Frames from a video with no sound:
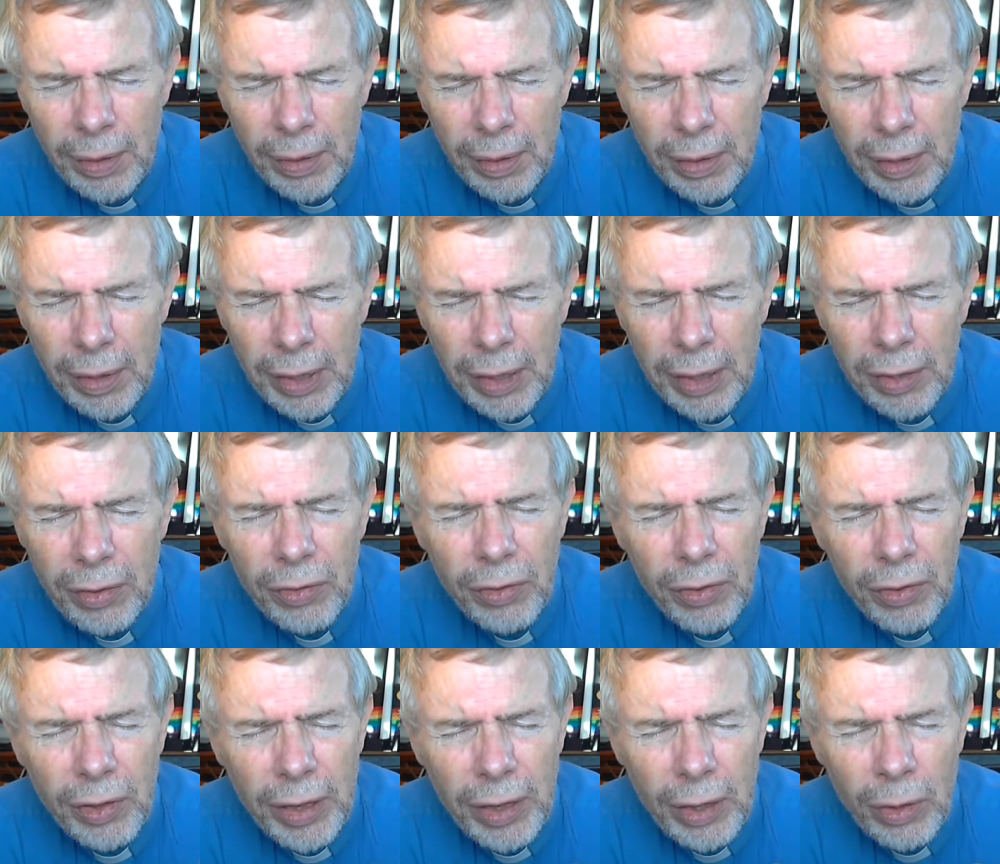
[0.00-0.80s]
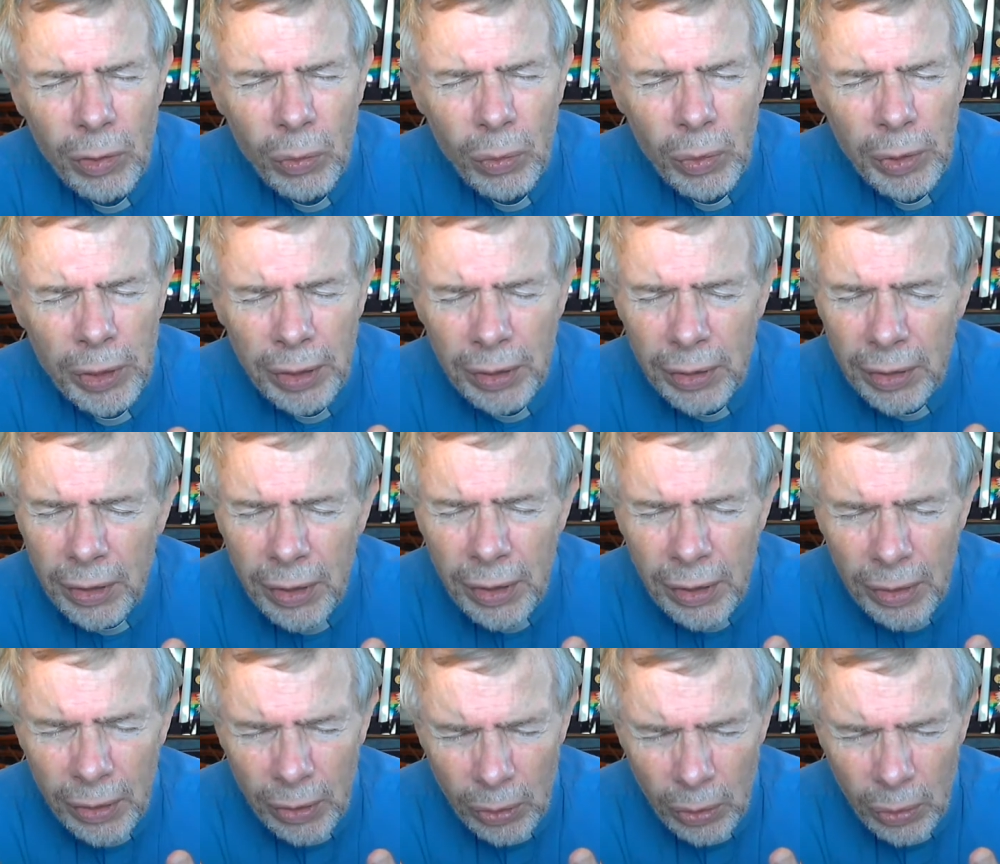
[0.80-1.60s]
That's how we
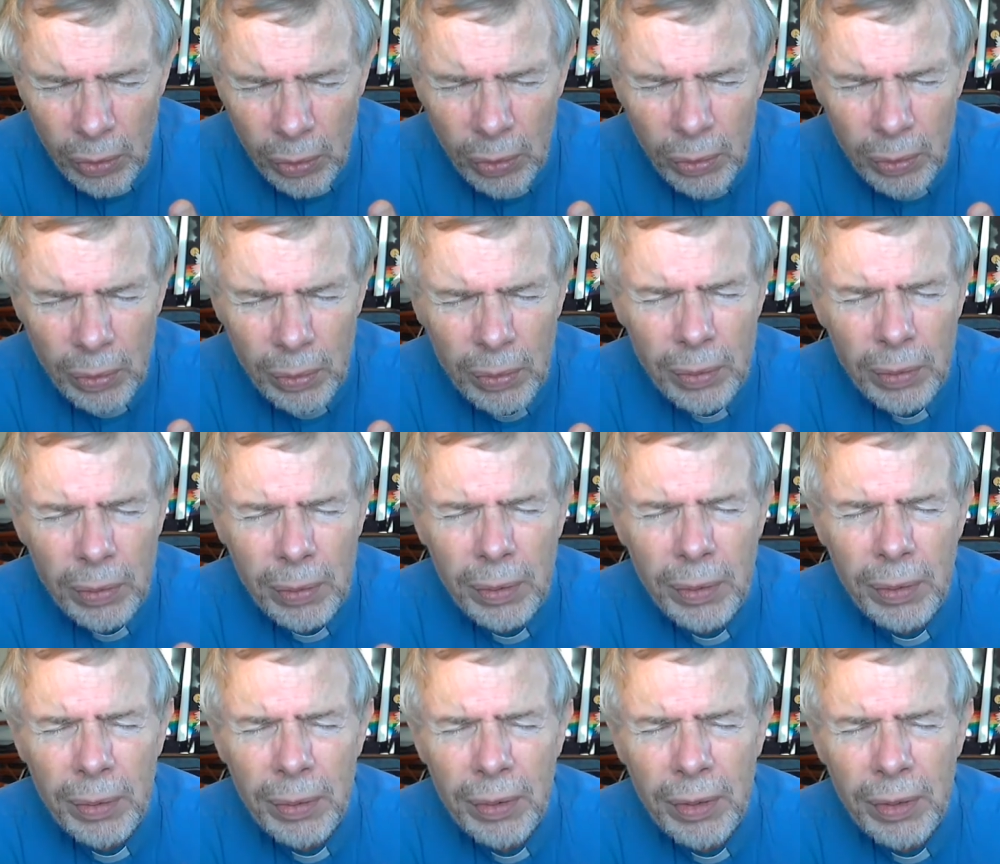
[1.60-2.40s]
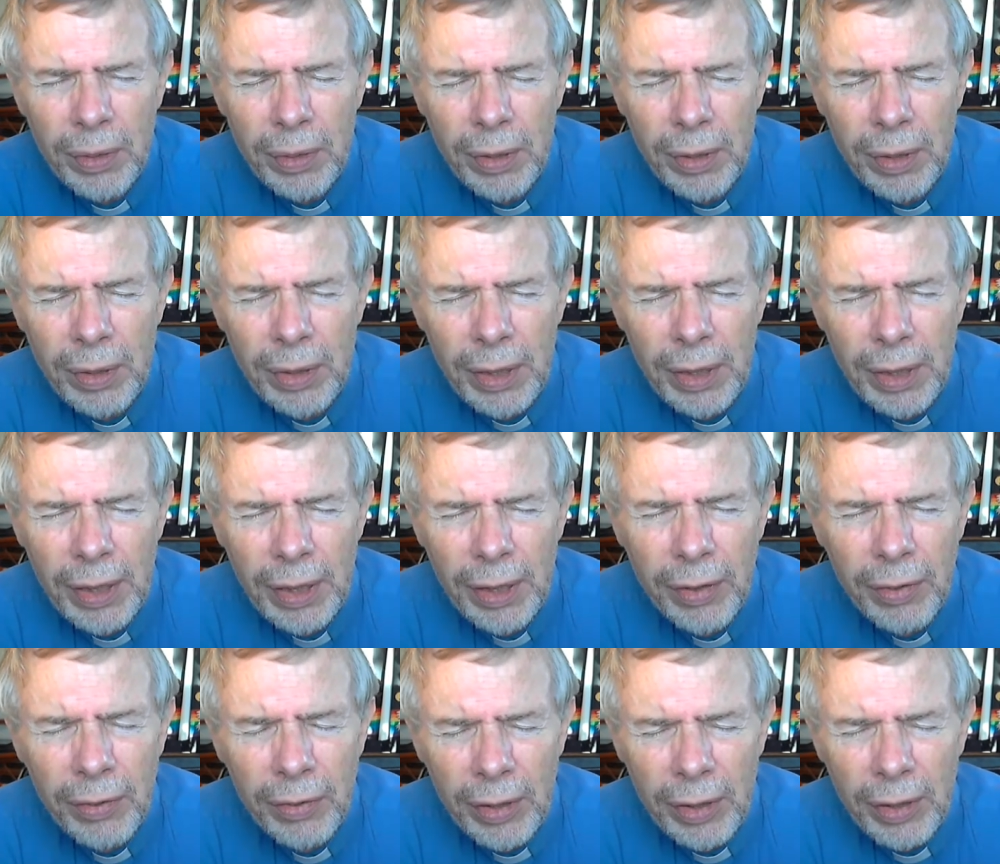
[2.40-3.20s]
know
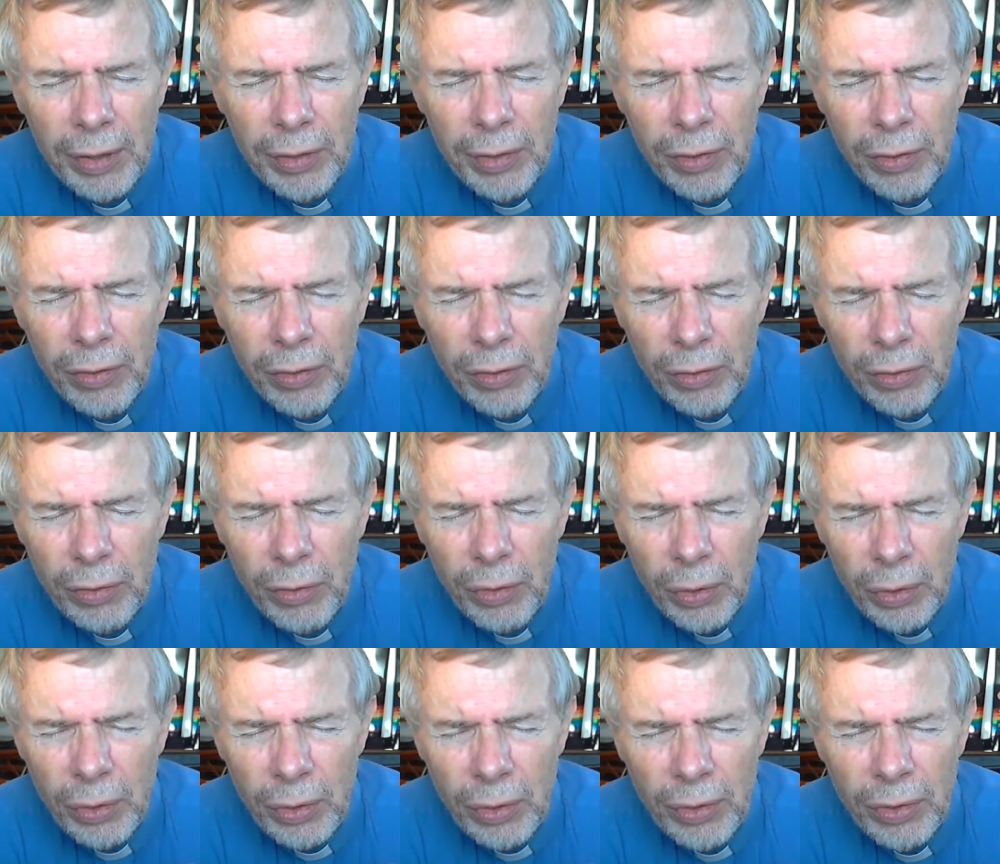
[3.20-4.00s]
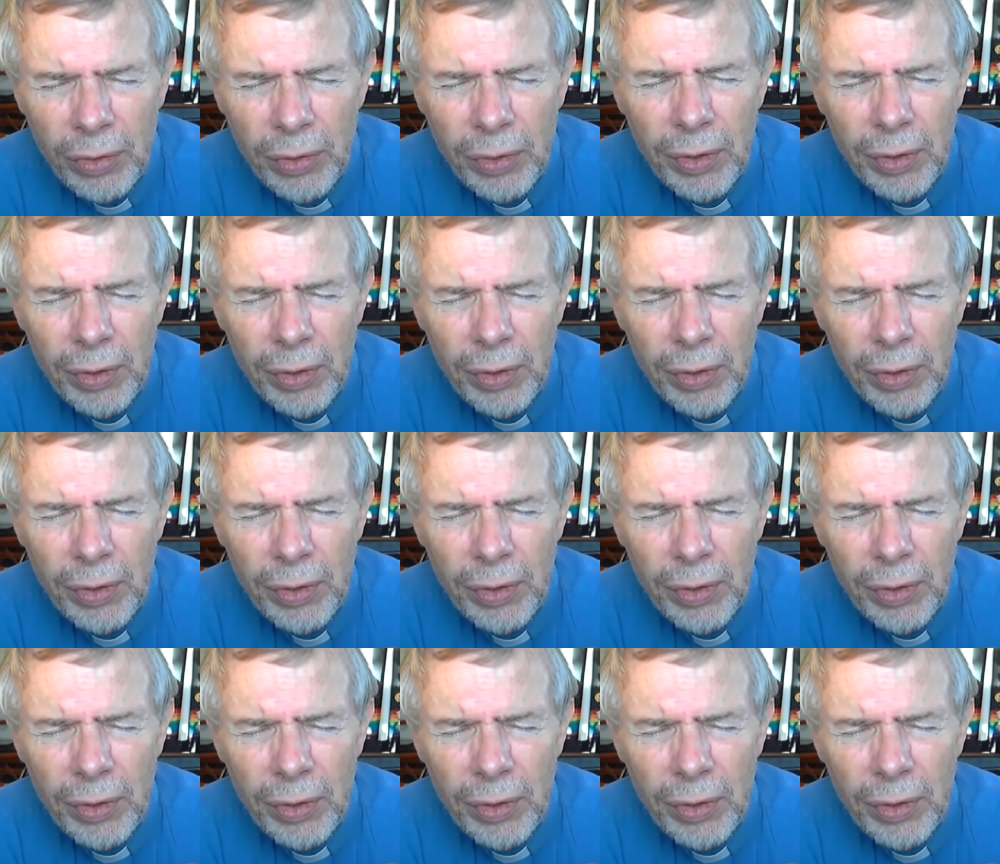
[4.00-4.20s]
he's understood